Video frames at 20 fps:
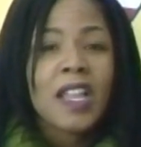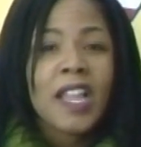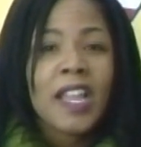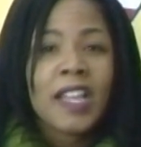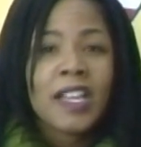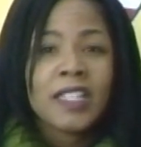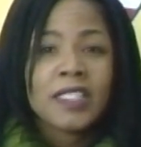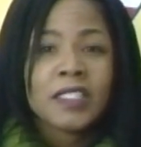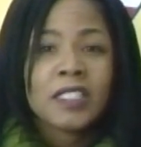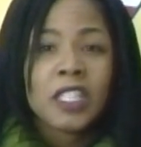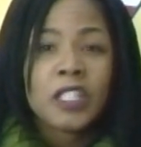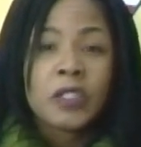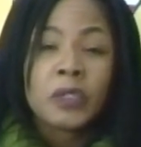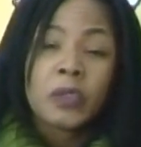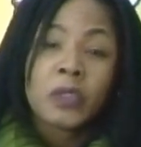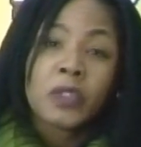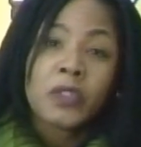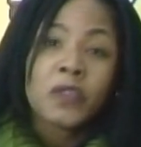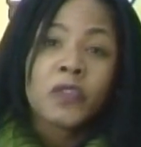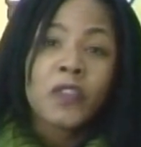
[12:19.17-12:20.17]
And
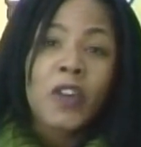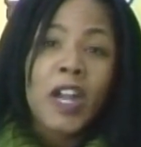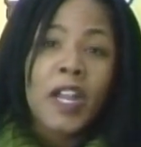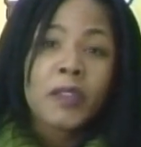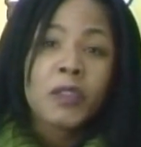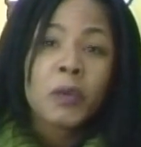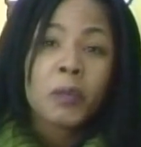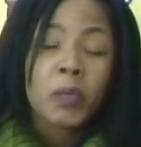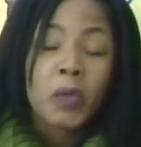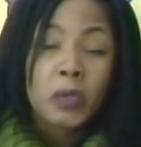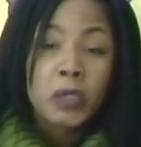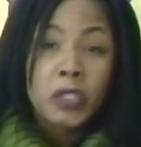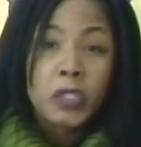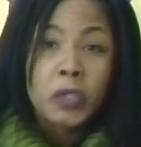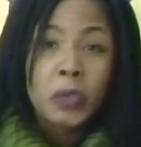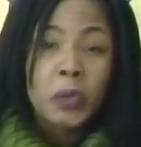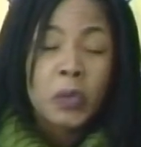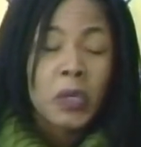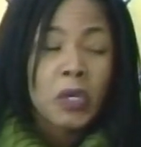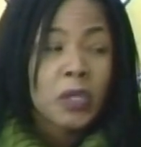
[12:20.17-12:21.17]
you can find the
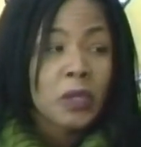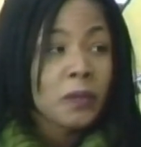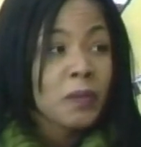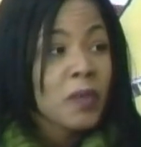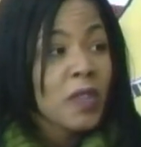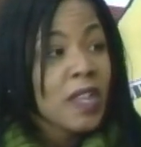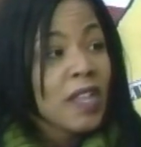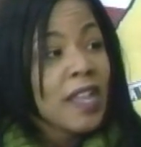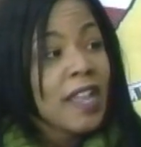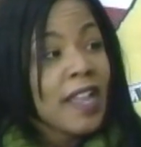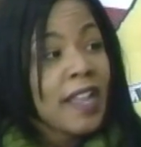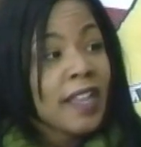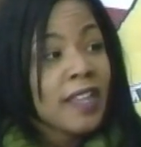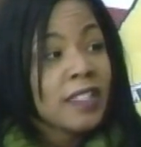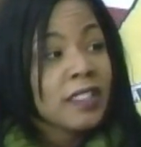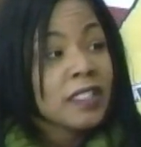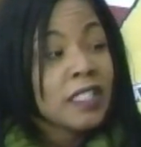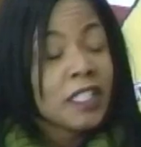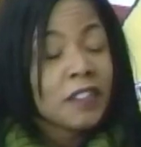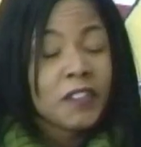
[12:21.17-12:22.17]
brochure,
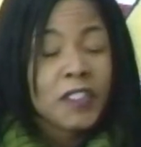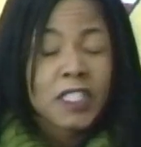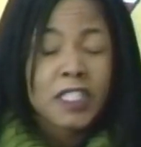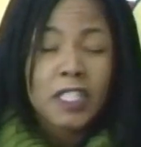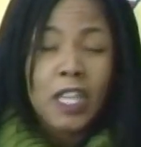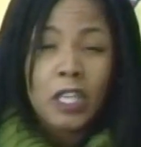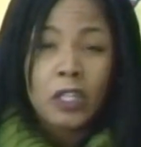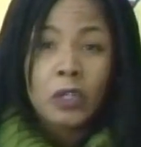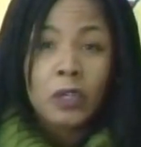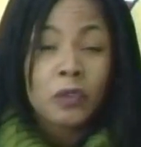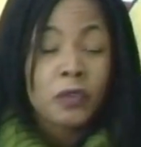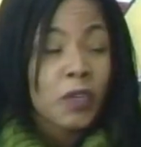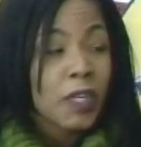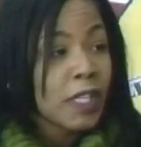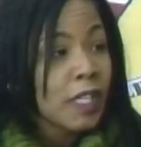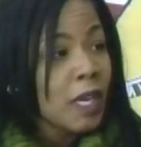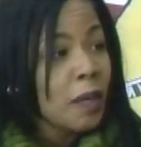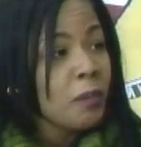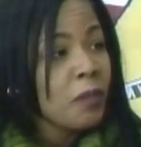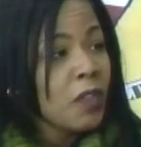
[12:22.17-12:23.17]
and if it's not
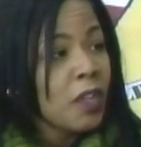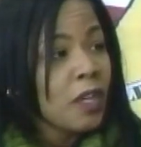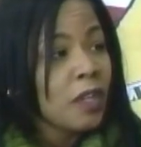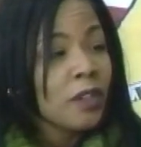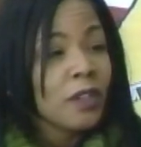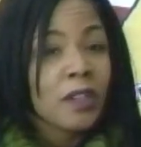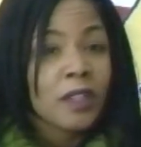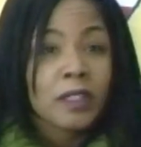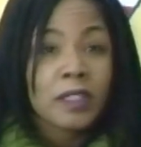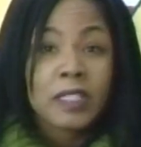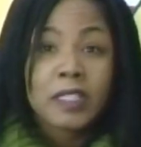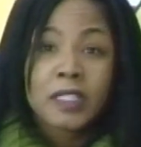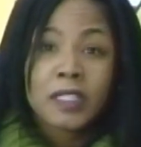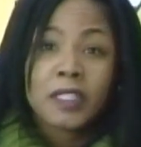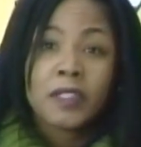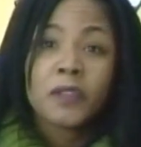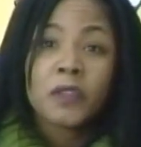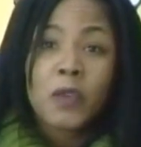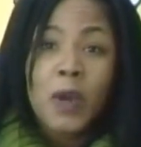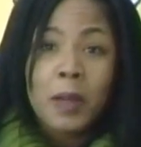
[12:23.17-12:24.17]
already up there, a
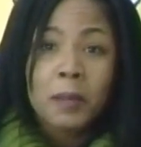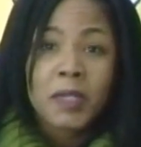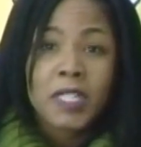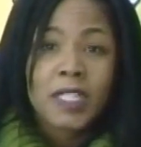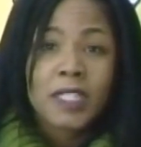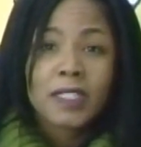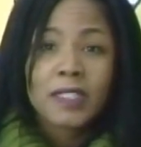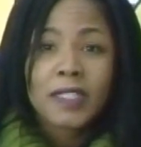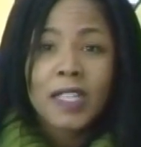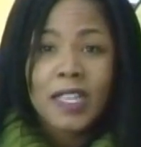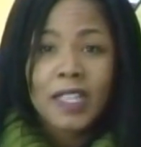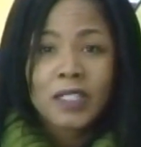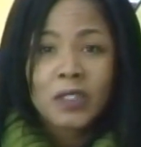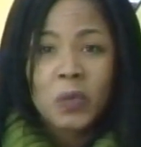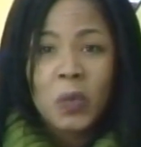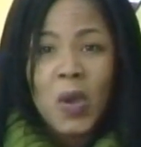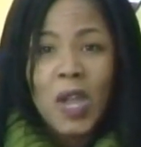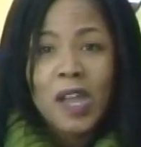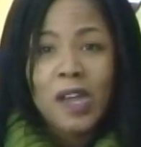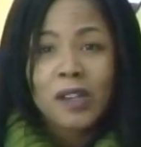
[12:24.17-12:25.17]
list of remedies
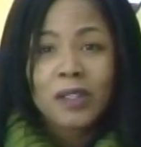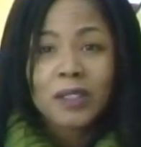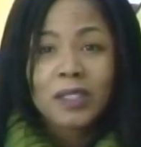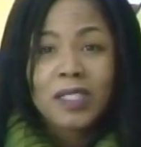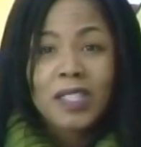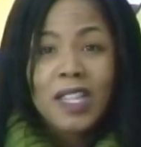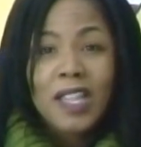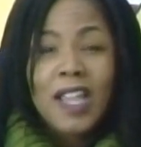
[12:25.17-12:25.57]
as well.